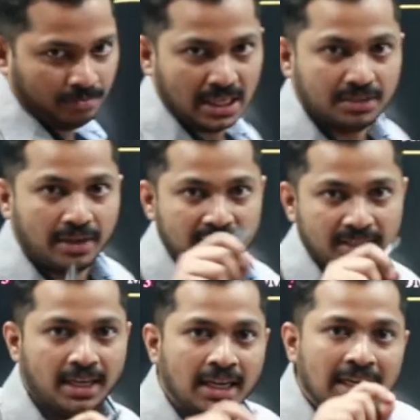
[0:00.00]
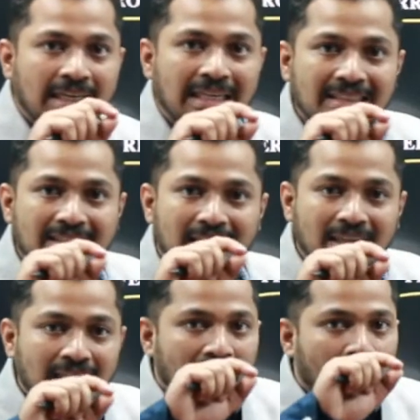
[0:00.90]
That is what I said.
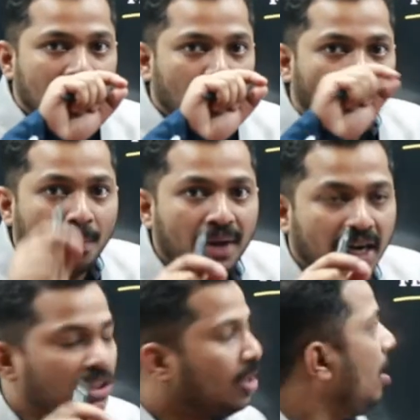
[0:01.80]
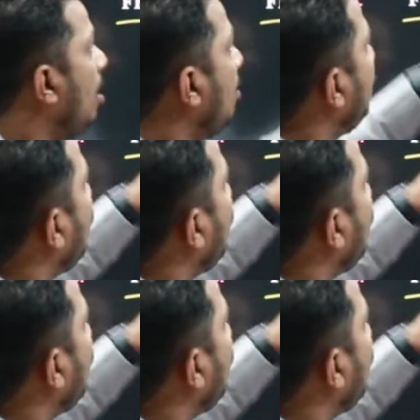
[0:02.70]
The dominance of